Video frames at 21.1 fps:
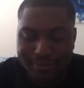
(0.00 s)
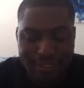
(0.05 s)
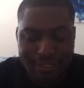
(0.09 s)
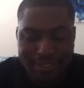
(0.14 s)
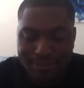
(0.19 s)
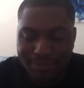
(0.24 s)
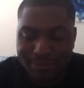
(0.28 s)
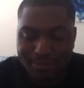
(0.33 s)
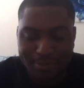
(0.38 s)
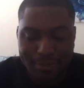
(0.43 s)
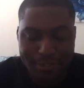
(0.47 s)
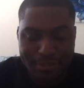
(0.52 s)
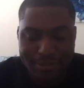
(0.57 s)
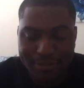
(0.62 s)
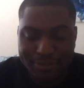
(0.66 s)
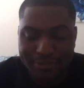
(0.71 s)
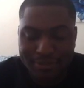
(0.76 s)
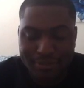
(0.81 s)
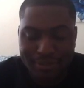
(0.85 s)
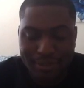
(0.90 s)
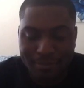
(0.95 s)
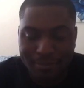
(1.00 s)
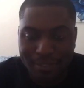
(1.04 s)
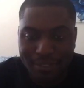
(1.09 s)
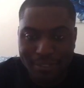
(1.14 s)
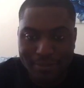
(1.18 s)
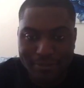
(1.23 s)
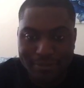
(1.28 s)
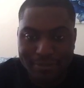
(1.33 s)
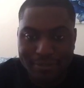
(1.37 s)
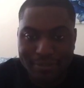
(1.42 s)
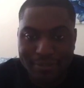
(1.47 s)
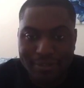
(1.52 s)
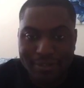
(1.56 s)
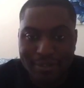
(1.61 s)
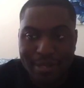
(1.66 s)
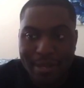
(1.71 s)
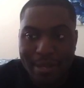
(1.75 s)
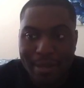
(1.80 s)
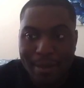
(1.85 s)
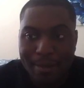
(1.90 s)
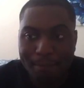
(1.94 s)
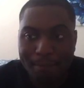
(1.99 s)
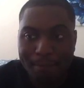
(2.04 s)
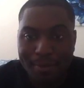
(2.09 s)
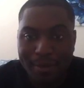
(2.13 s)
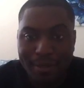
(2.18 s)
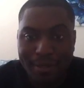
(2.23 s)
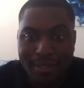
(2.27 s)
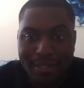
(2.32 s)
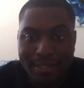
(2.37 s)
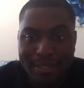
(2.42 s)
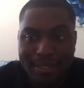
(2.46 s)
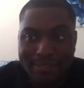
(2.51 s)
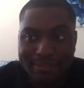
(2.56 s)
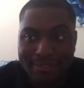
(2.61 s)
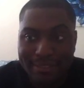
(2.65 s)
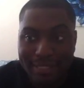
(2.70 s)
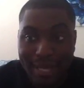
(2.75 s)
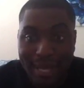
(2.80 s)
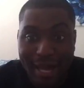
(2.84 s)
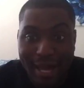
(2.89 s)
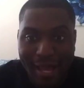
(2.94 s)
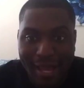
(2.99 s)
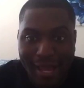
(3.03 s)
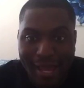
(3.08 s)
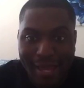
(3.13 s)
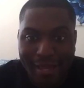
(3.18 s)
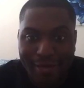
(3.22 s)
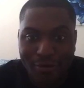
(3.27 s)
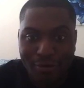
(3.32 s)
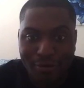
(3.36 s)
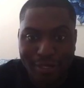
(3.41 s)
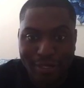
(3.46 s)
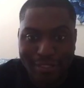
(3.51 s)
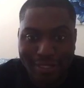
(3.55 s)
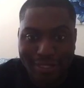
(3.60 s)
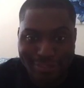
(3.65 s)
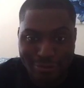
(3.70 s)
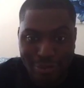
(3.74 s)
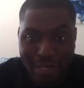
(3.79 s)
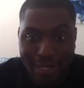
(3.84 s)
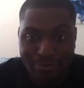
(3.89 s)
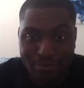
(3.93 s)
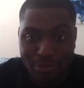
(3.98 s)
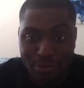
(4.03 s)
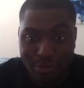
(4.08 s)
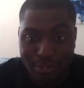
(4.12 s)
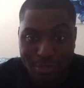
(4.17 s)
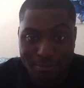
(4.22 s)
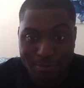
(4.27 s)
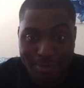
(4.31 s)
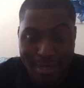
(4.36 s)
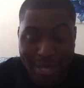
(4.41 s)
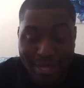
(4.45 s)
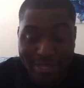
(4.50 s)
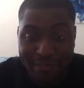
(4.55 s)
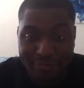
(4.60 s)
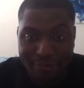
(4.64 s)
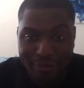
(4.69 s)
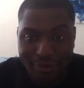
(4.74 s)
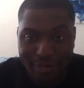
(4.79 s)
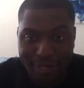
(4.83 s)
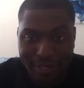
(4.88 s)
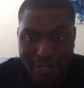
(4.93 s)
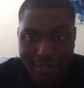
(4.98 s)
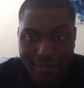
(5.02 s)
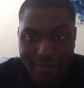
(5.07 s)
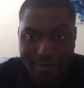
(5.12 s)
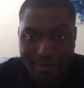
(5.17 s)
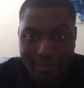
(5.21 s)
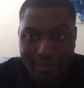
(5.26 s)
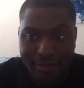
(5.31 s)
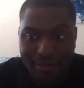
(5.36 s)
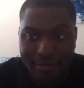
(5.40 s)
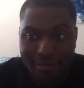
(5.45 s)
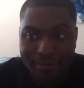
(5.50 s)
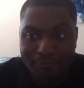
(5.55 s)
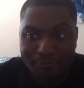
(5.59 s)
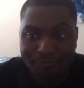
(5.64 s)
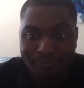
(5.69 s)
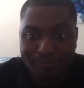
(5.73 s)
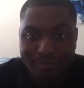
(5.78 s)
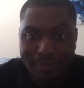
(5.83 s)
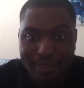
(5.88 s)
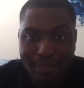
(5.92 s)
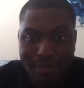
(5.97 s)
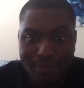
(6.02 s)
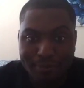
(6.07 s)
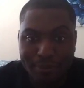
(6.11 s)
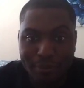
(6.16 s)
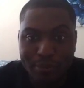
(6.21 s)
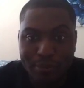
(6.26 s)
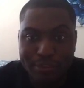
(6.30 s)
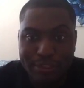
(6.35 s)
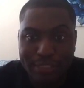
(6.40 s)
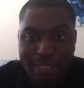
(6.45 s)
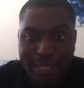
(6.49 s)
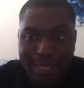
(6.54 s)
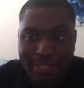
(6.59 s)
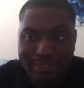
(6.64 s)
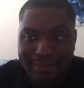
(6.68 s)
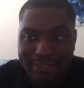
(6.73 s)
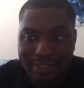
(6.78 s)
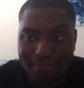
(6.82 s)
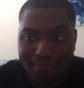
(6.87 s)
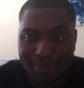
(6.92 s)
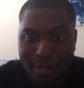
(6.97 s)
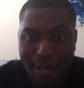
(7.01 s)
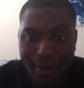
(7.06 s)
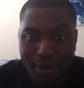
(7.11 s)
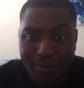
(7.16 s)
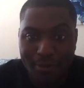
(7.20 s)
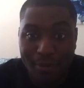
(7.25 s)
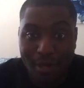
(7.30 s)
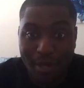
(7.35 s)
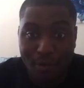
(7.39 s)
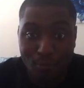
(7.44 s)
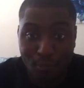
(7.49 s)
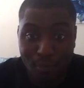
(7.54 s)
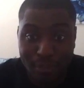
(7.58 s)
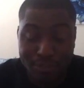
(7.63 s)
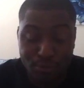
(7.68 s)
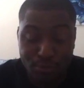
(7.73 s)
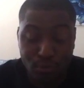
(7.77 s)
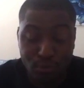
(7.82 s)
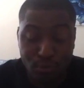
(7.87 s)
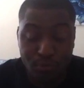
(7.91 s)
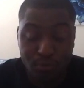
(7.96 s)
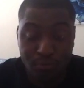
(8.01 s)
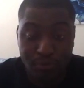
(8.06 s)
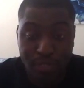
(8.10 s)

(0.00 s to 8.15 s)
not a suplex, it's something else. But he hits a high angle and drops you on the back of your head. Ibushi has that power bomb, which